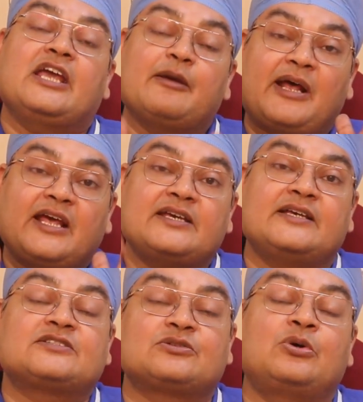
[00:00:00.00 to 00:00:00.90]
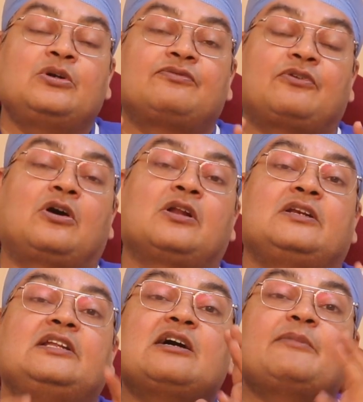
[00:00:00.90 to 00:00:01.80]
MRI is good for
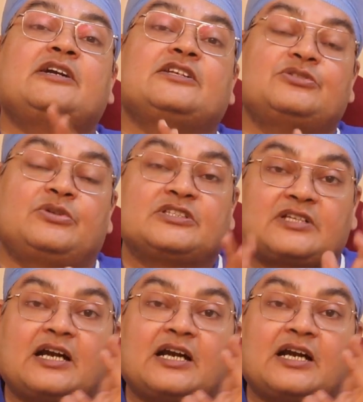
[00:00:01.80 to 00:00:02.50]
ligament injuries,